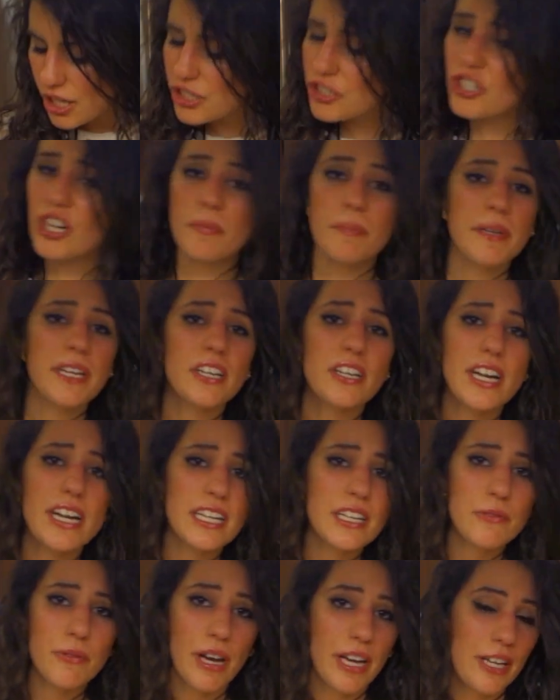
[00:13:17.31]
You're up here
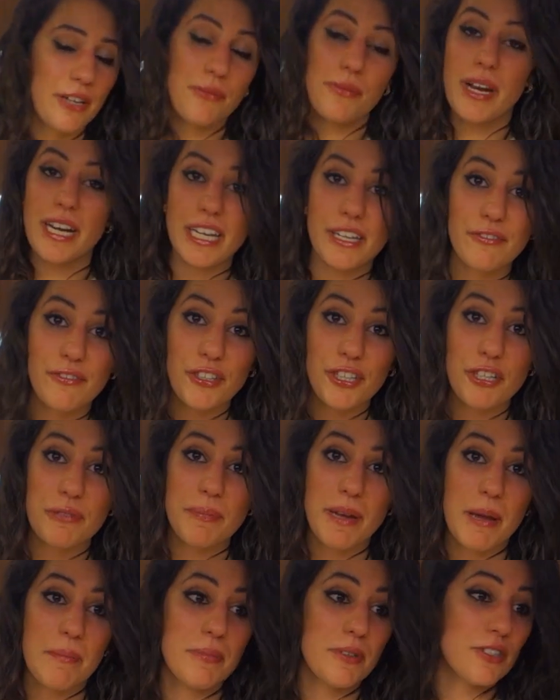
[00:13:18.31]
anyway. You're waiting for your
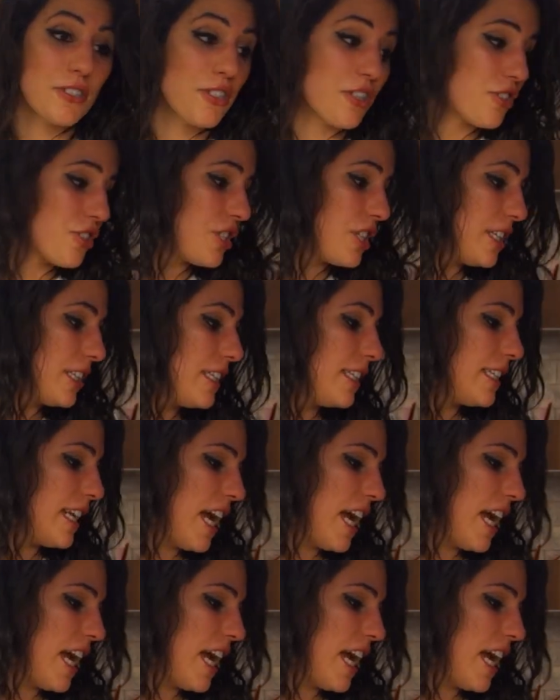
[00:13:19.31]
peppers. You're chilling.